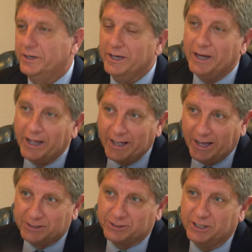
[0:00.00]
again, I
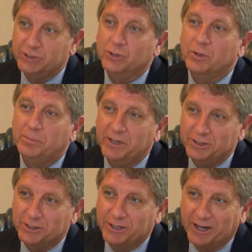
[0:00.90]
ask, in your
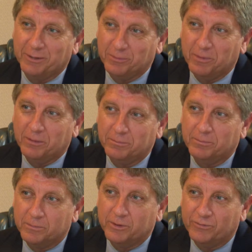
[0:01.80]
opinion, and
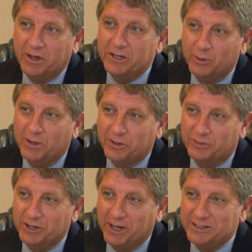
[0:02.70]
I'm inviting you onto
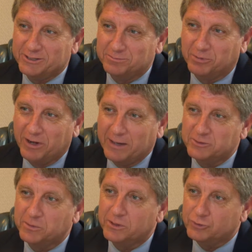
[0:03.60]
thin ice,
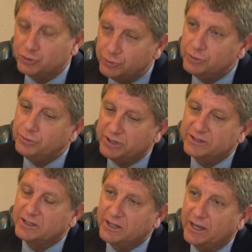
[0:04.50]
perhaps, but do you
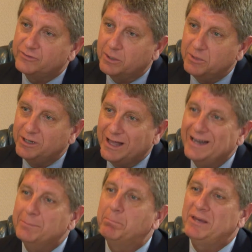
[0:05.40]
think that they have committed
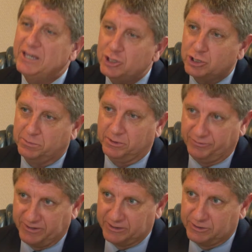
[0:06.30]
an impeachable
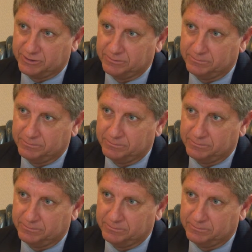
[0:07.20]
offense?